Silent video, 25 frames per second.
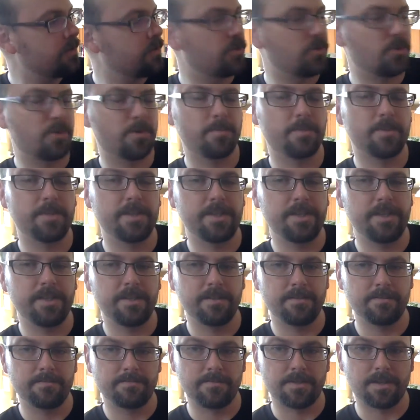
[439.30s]
normally
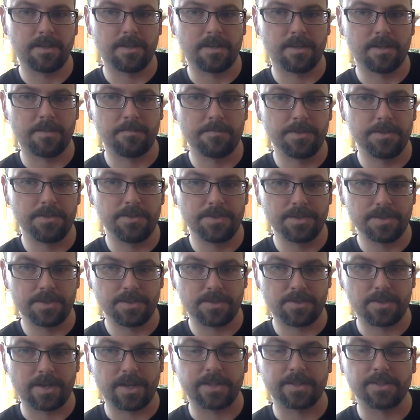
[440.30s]
you just
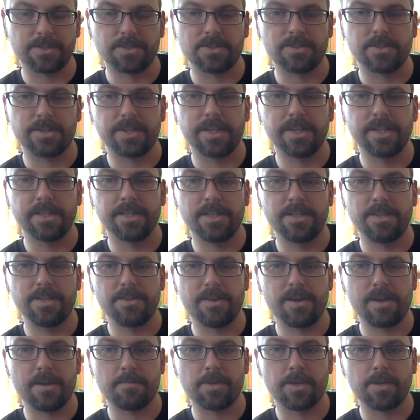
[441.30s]
strike the string and then you
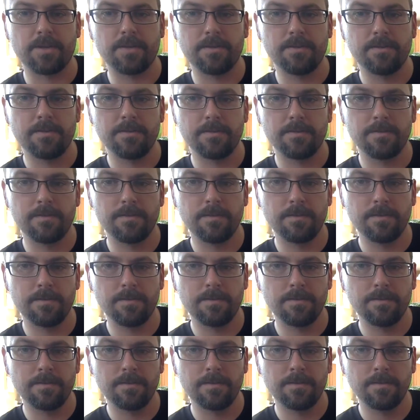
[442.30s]
hammer on.
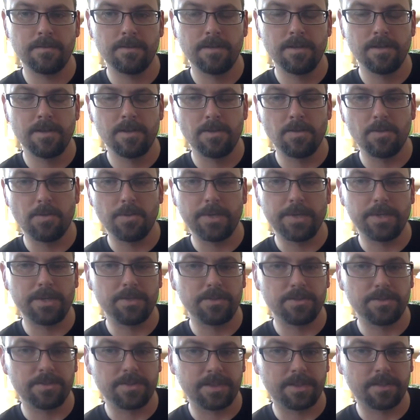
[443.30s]
Well, we could
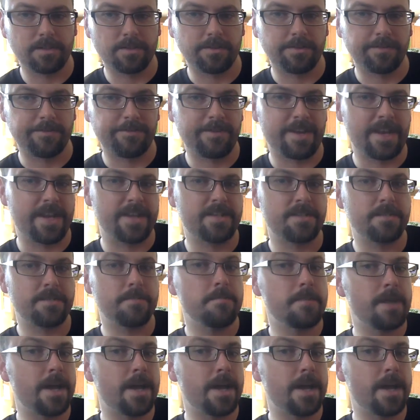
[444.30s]
do a thing called a phantom